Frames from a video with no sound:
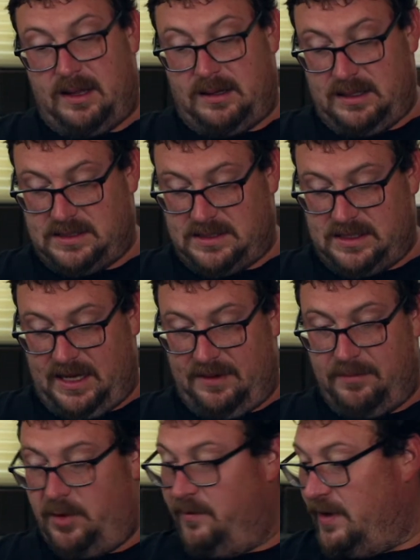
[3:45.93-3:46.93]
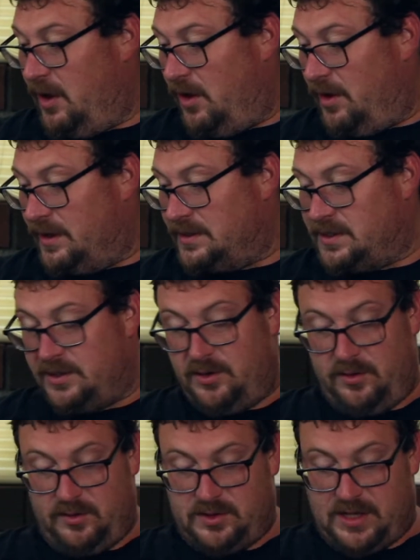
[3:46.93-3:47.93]
Let's see, moving on
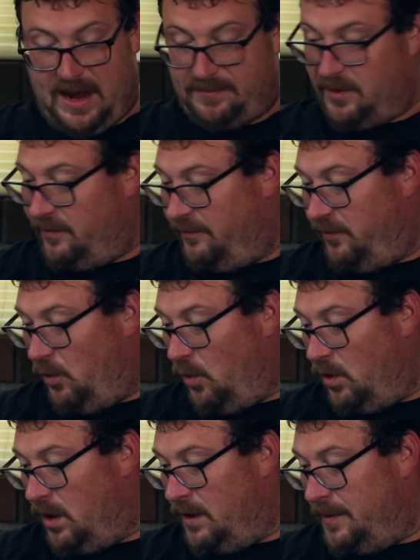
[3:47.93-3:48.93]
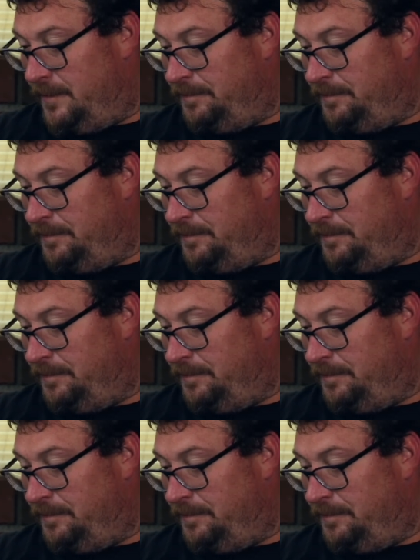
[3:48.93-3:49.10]
to chapter 4.